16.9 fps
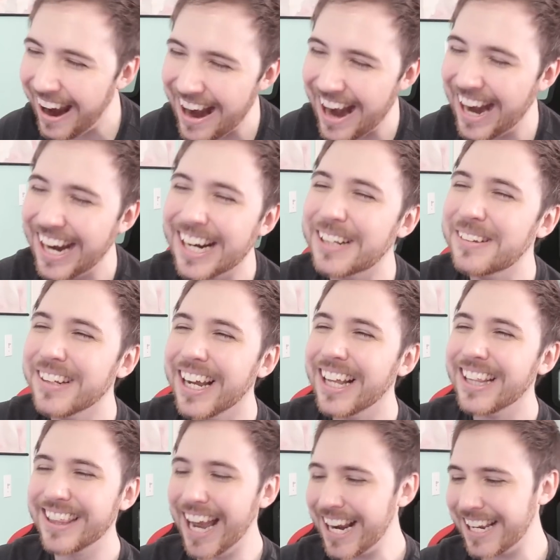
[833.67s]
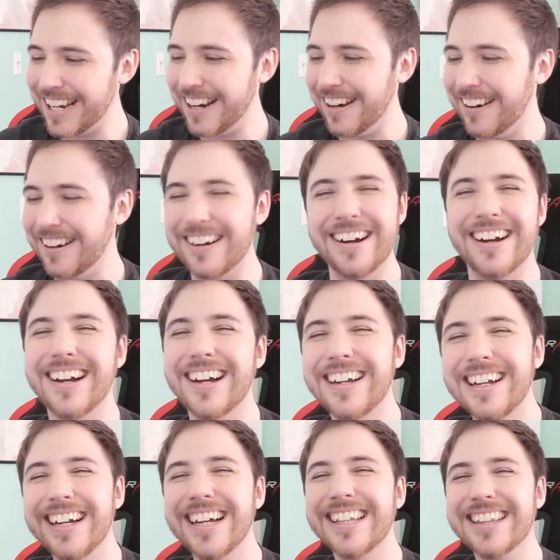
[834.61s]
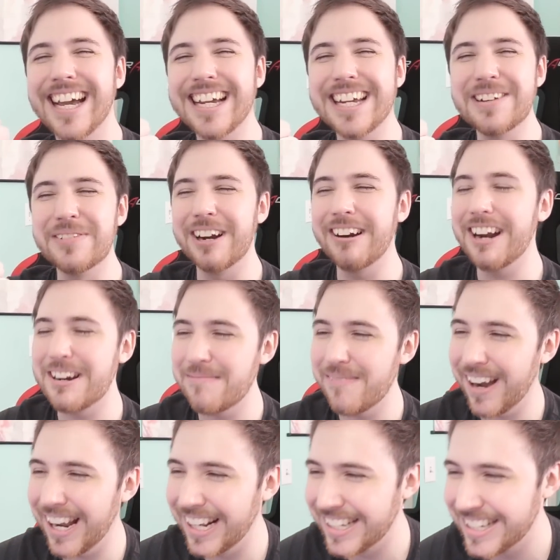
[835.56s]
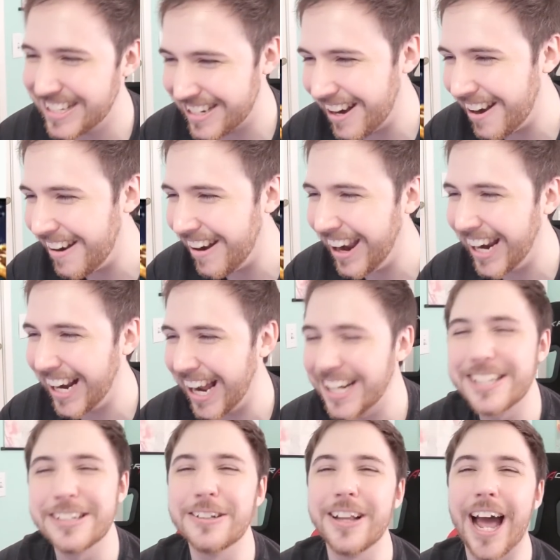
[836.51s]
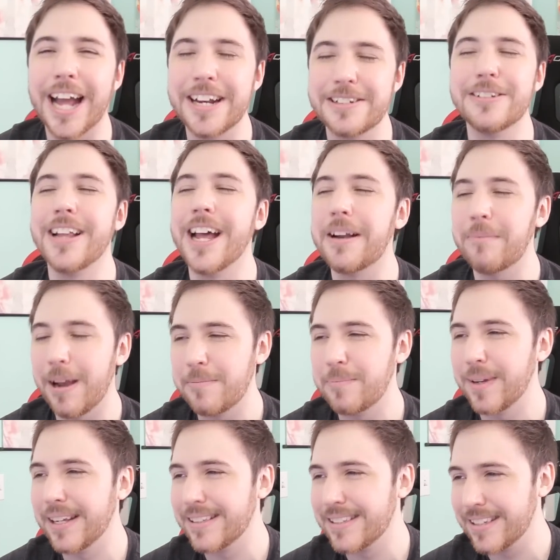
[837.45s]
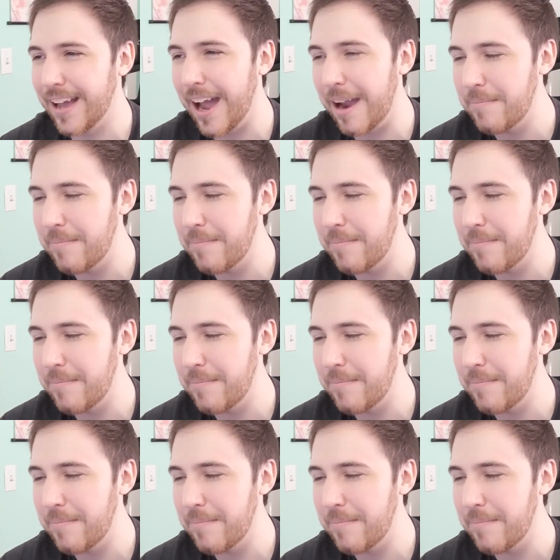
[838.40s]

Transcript: Alright! Thank you! Thank you very much. Alright, I do like my pizza.